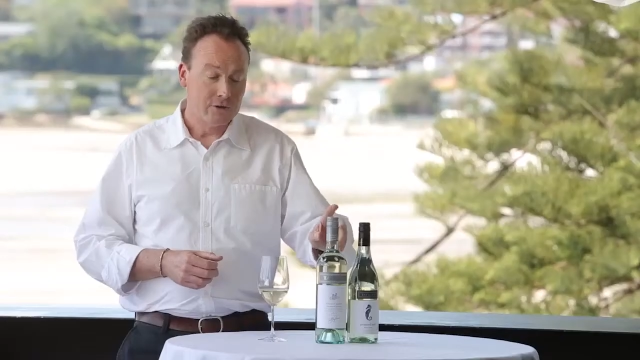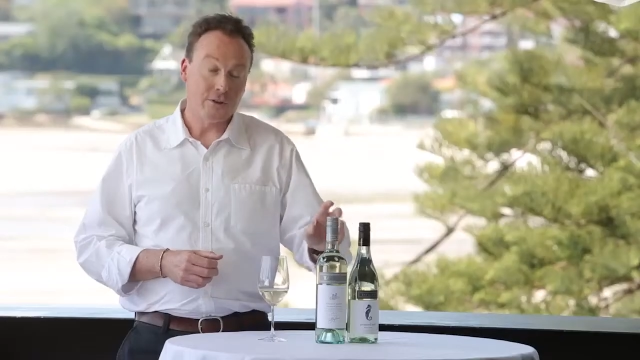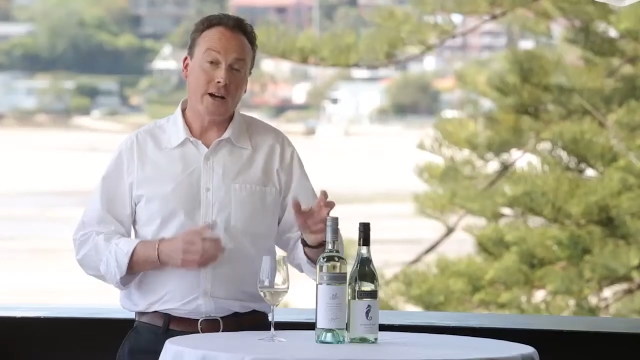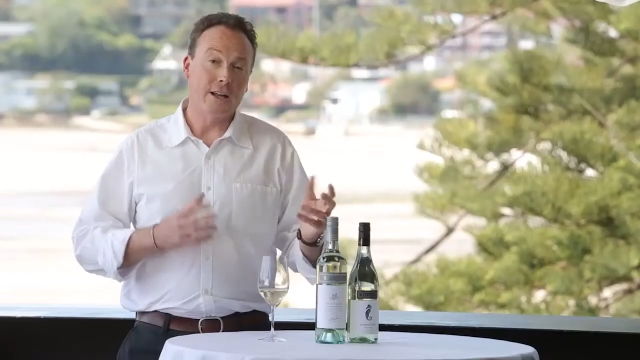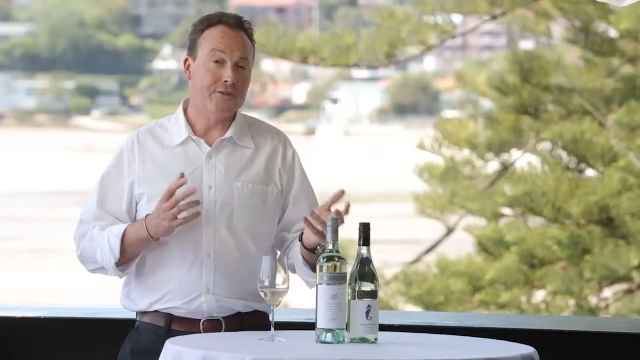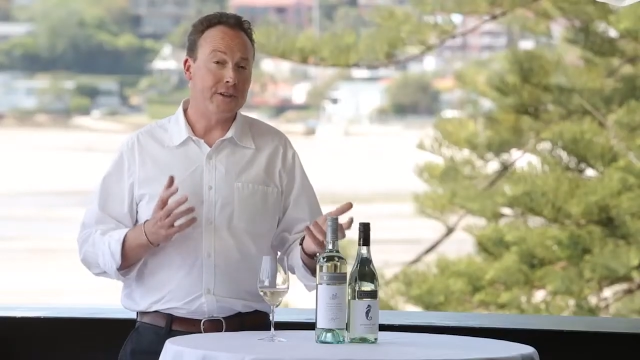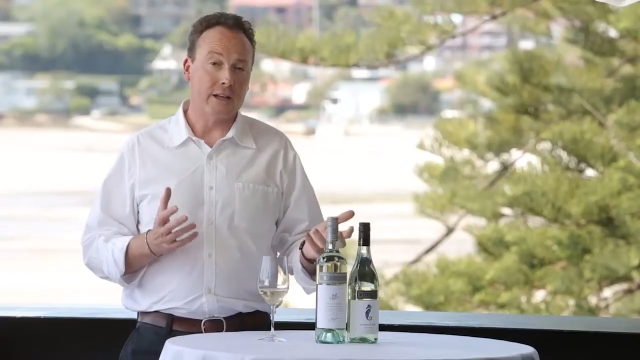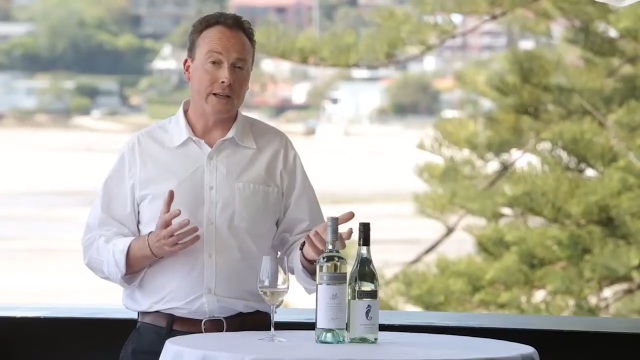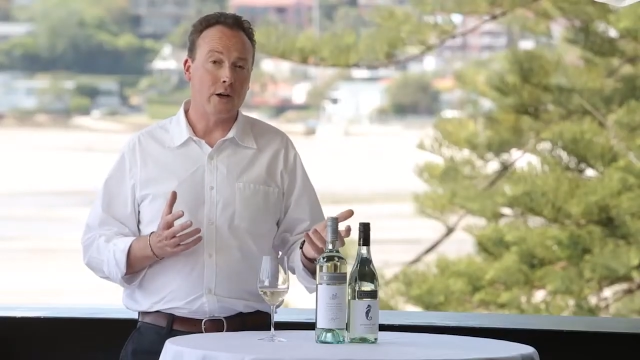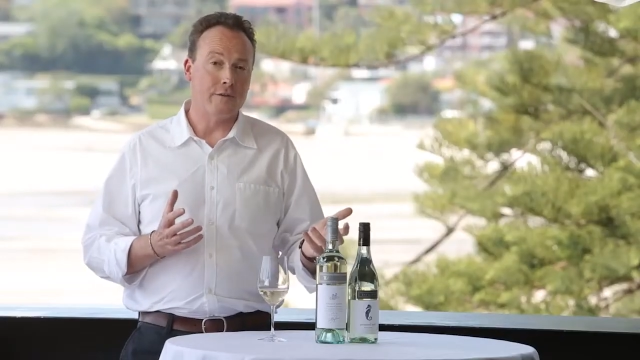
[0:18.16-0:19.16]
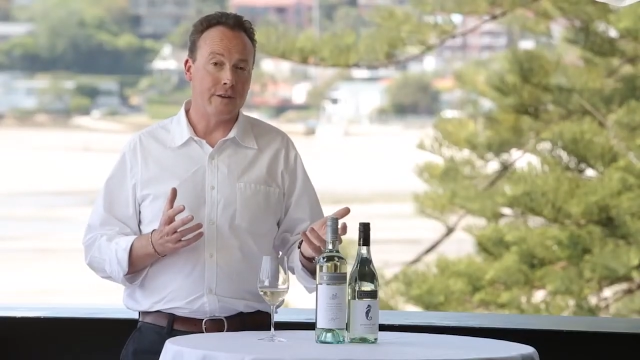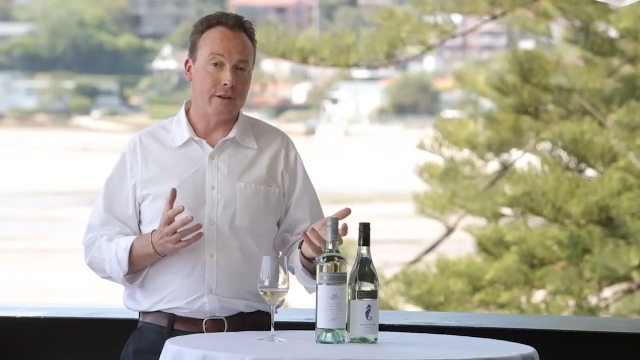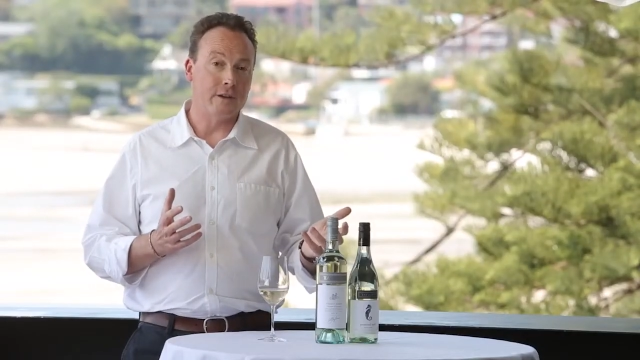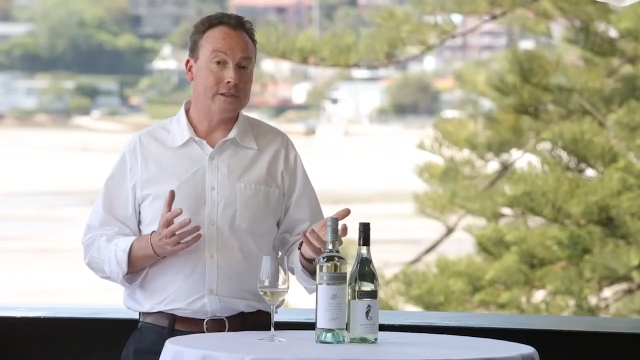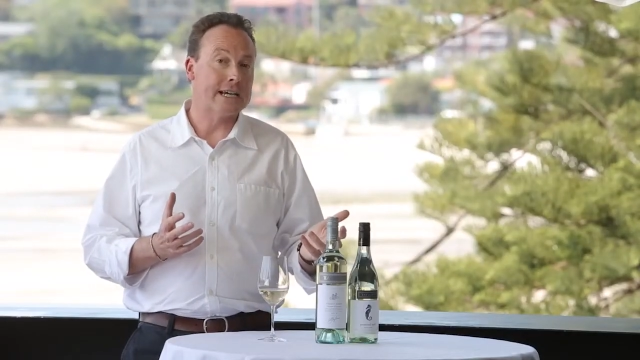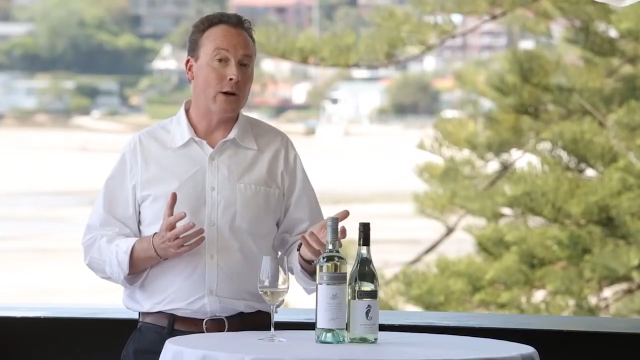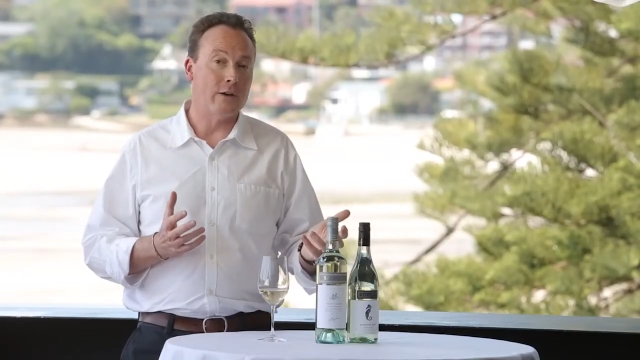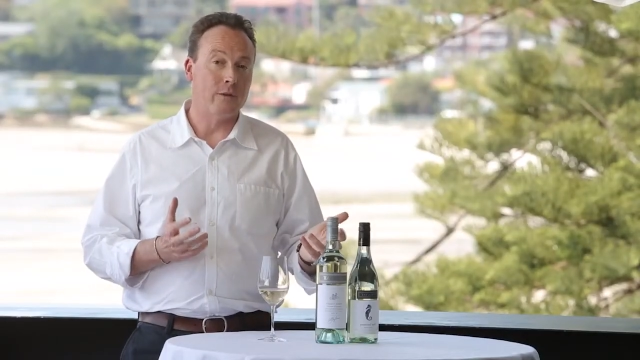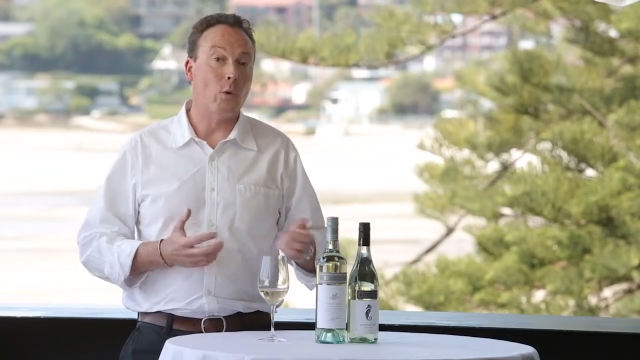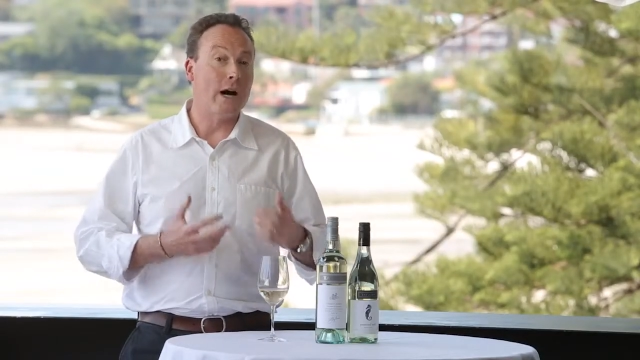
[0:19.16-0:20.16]
Stylistically over the years,
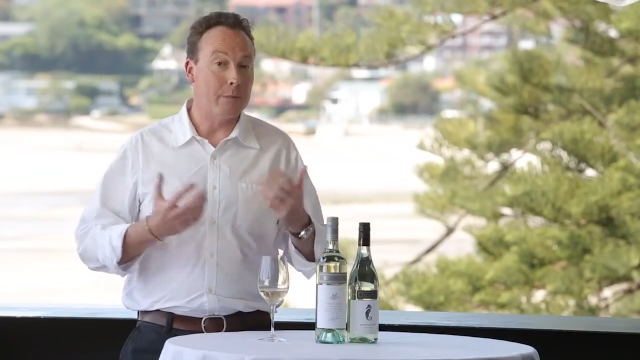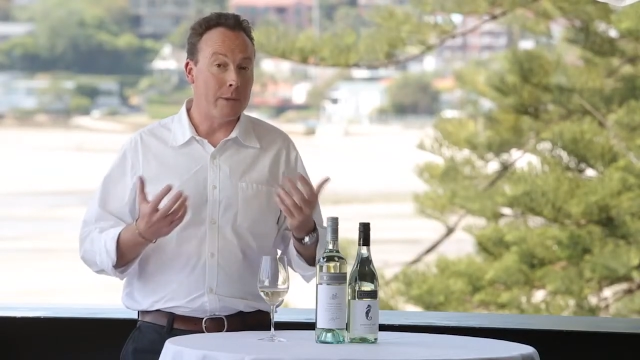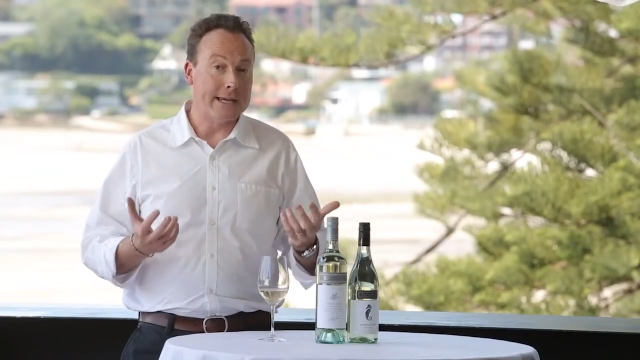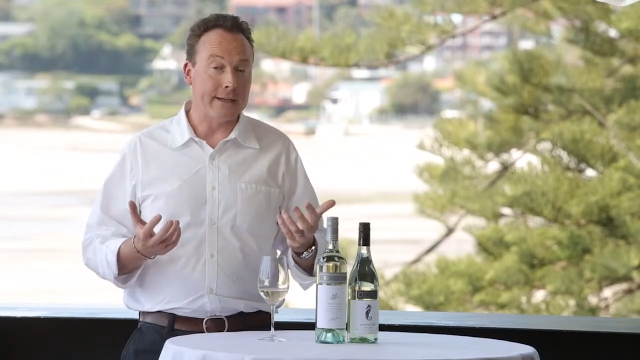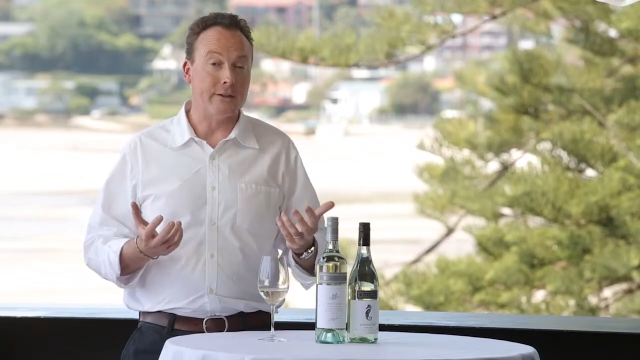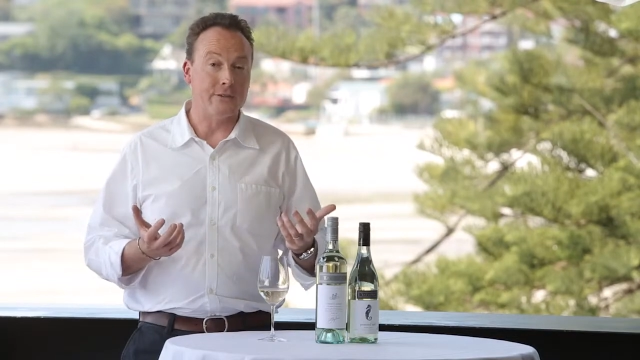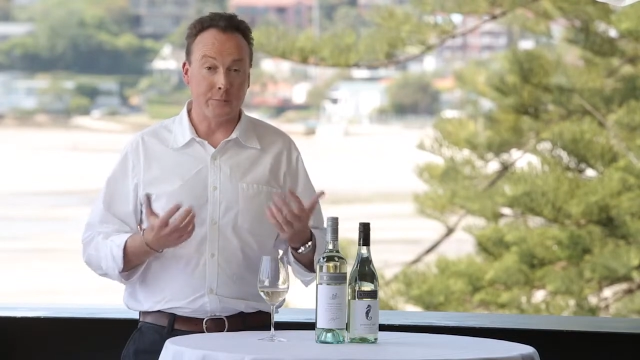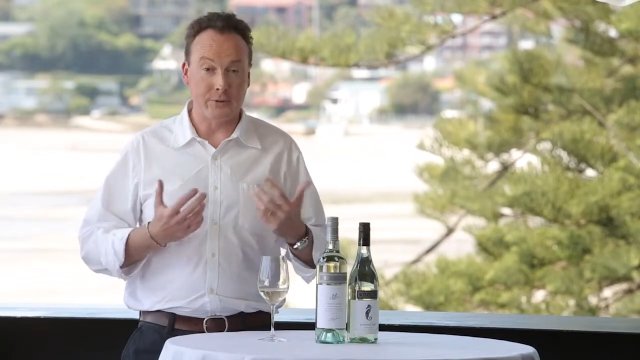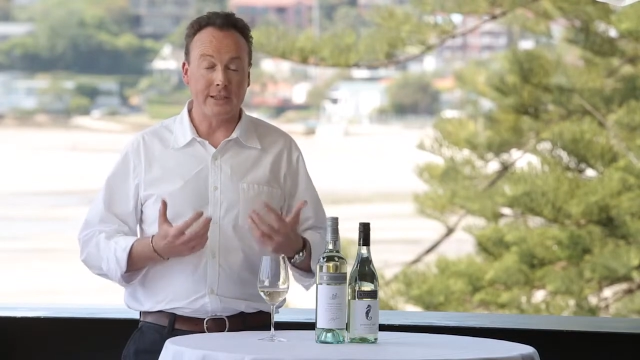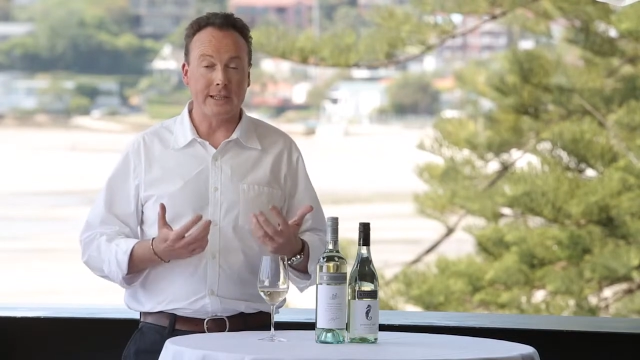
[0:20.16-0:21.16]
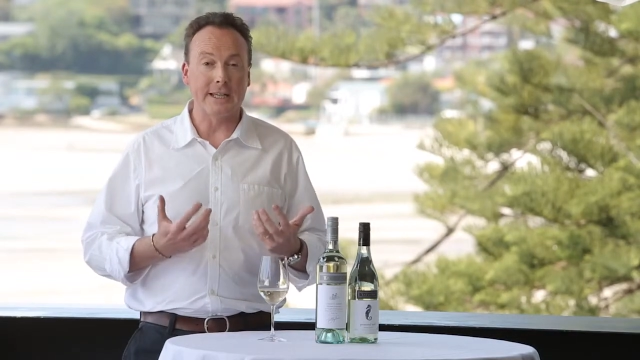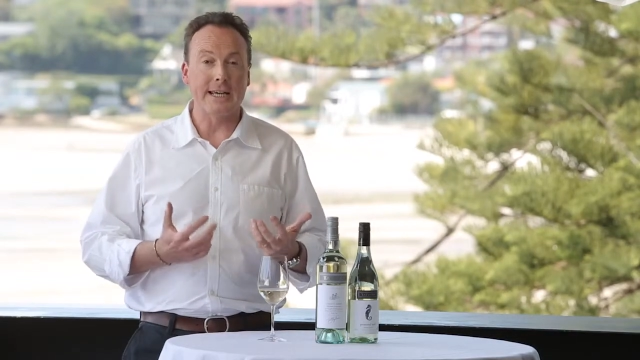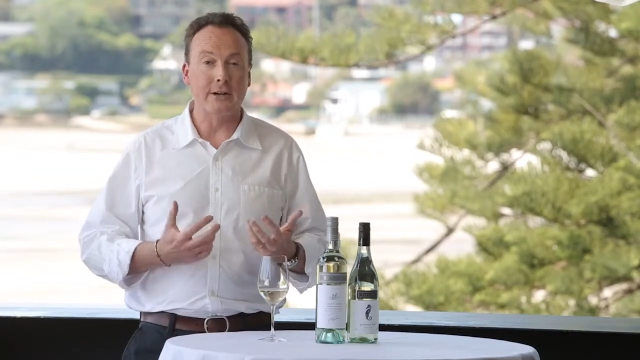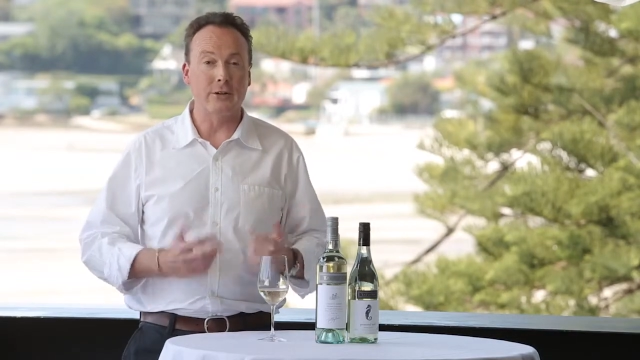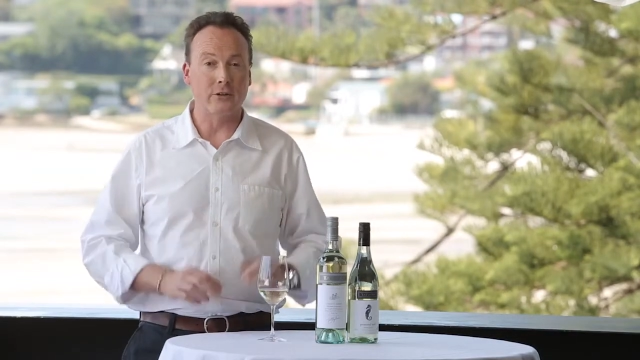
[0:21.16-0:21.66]
however, winemakers, particularly here in